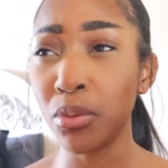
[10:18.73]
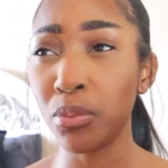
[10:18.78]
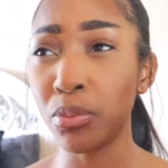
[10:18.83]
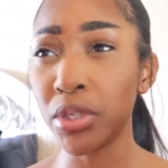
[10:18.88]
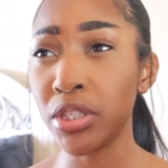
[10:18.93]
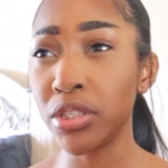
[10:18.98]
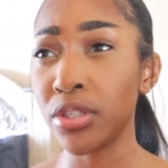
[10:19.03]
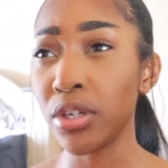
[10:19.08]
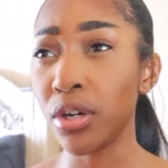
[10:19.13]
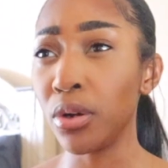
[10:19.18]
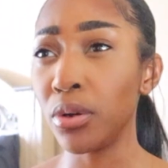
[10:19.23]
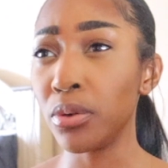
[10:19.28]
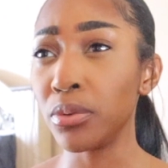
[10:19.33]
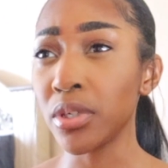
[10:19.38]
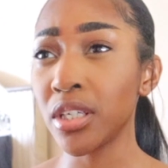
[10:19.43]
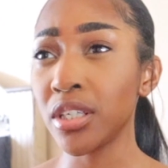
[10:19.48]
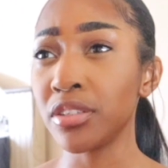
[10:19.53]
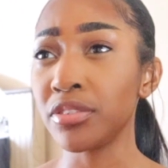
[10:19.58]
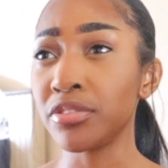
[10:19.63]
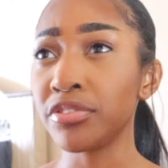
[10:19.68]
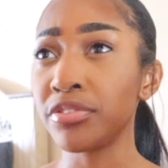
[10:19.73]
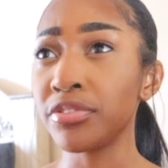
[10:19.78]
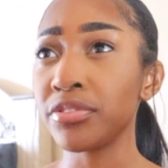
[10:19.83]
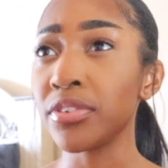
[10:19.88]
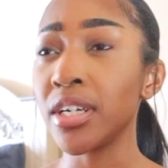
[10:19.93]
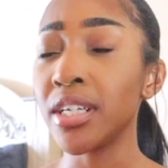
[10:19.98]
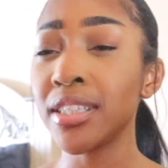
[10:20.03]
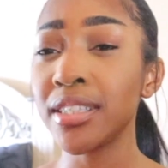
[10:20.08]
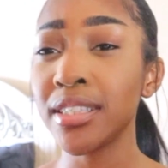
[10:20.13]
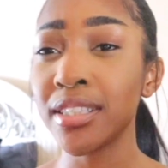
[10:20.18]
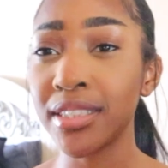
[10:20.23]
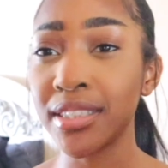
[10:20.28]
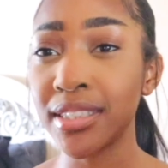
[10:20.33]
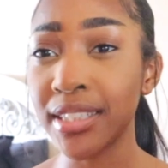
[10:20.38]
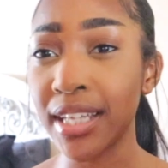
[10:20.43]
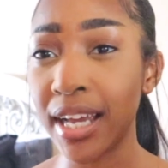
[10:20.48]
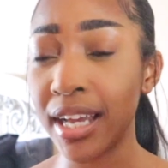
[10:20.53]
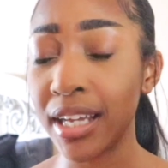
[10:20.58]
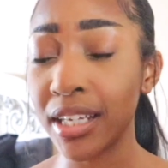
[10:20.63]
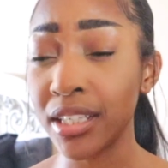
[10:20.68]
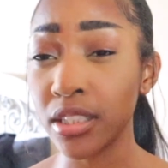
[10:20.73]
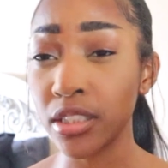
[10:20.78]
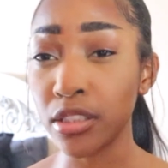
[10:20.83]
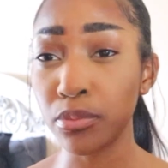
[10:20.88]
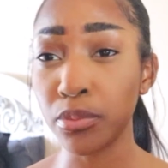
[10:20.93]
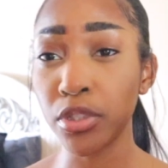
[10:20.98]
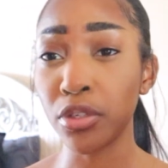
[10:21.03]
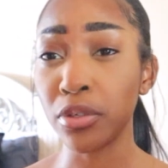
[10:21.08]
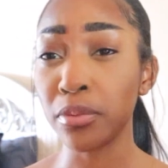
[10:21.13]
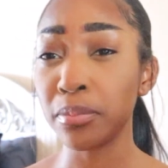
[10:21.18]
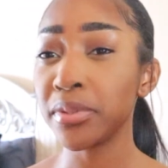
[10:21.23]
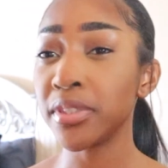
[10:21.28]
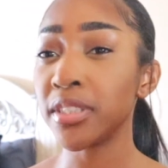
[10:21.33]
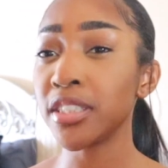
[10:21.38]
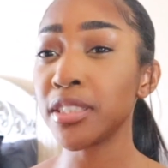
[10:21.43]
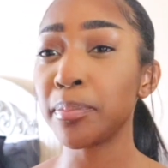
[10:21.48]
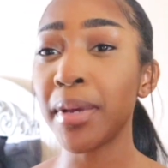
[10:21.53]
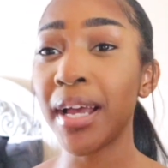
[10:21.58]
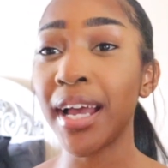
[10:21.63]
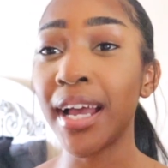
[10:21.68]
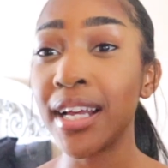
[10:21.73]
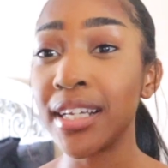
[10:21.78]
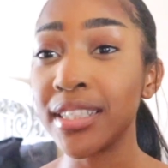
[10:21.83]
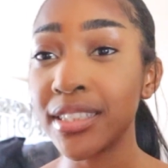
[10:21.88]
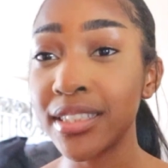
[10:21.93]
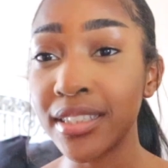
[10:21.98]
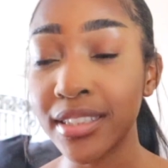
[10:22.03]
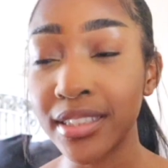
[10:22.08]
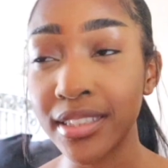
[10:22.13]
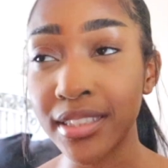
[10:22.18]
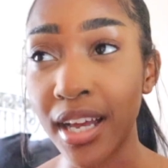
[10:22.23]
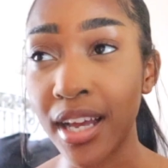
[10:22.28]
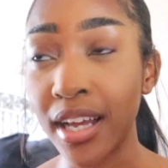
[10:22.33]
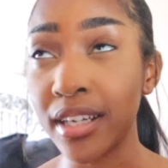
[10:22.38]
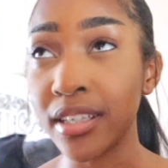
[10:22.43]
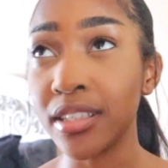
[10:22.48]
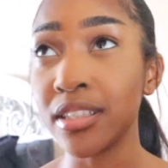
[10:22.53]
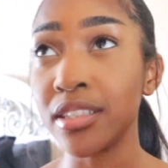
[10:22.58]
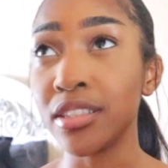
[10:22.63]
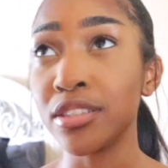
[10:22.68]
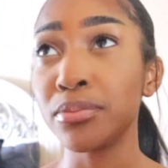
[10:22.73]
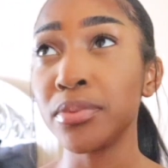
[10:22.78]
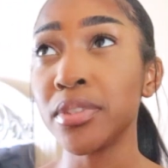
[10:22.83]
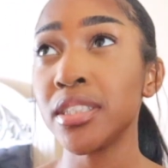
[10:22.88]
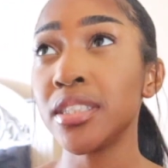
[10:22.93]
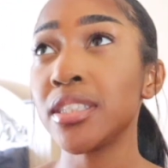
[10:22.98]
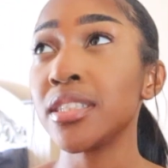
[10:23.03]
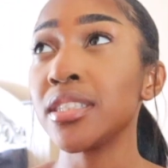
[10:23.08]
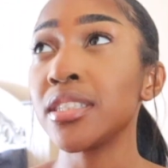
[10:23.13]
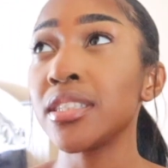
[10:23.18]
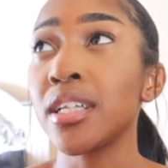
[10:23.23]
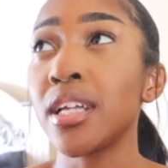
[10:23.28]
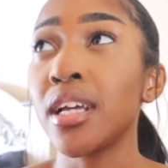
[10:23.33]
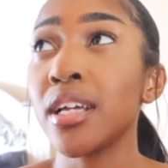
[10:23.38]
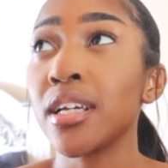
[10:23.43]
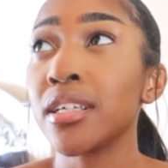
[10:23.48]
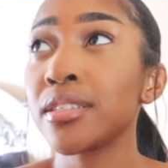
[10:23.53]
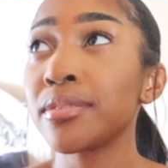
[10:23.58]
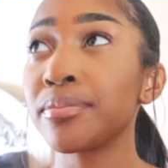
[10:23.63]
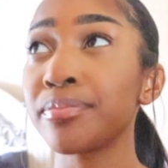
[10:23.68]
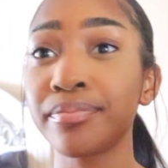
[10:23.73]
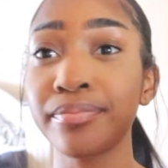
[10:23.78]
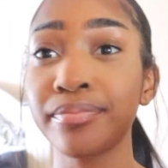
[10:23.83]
We don't confront the sadness. We don't push past the sadness. We're just like,